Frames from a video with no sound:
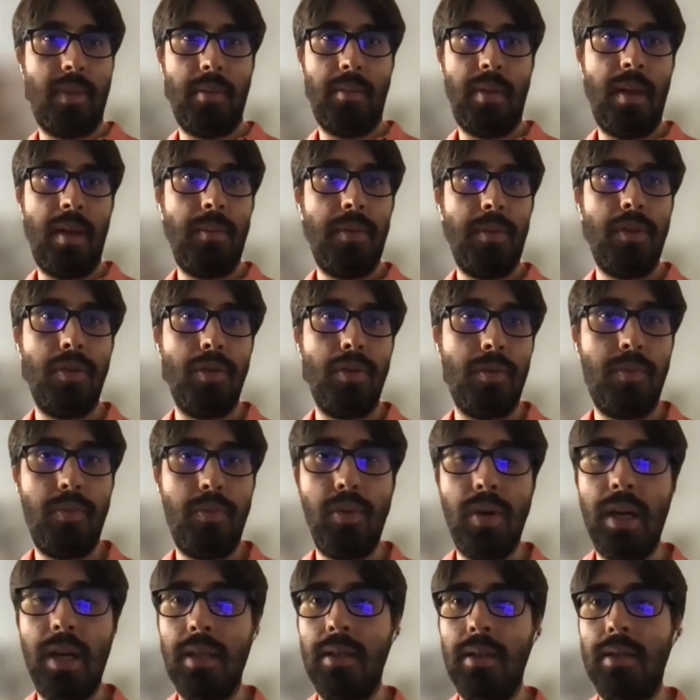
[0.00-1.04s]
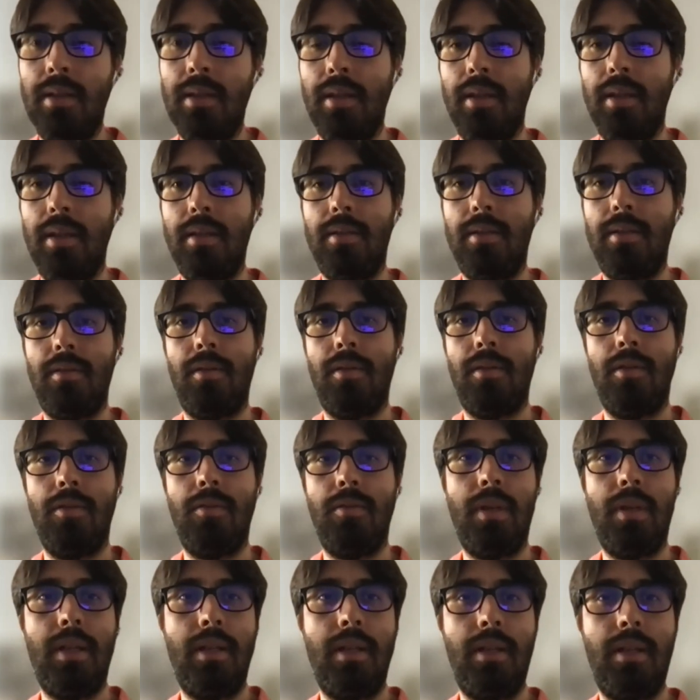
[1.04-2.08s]
maybe your brand is
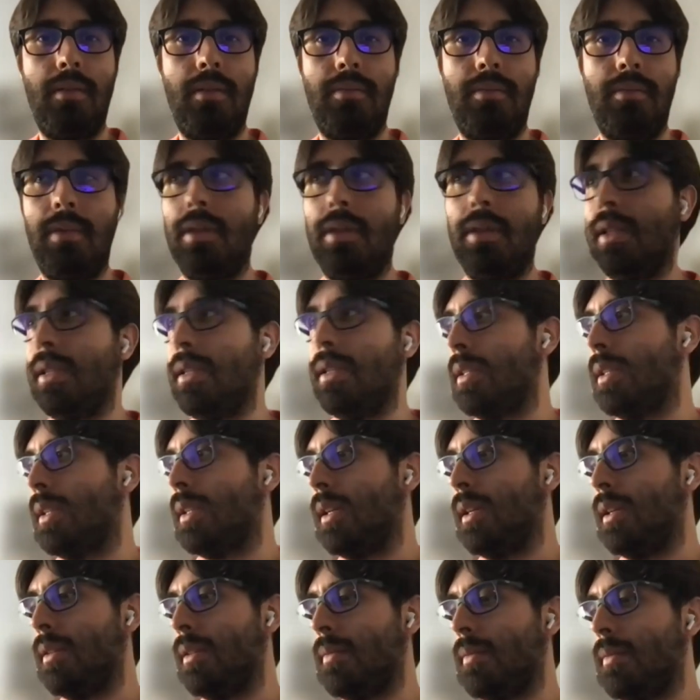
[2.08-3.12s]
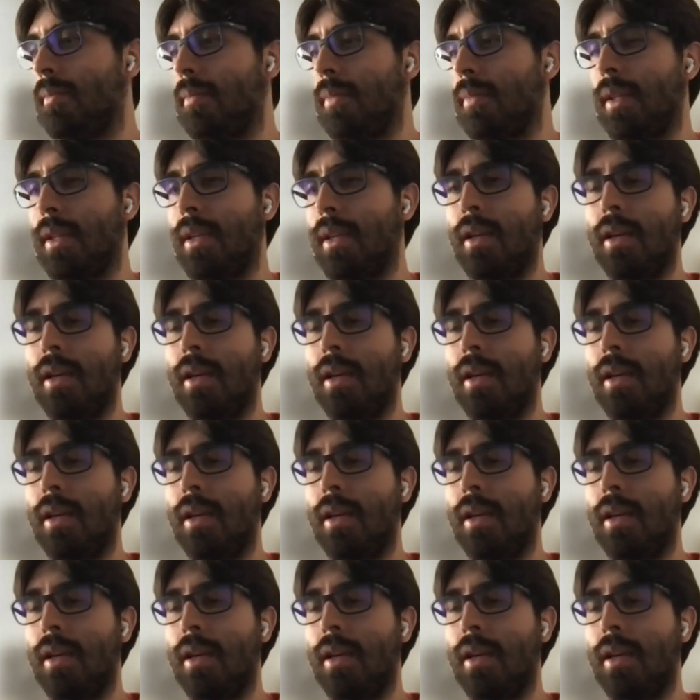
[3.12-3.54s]
already, let's say,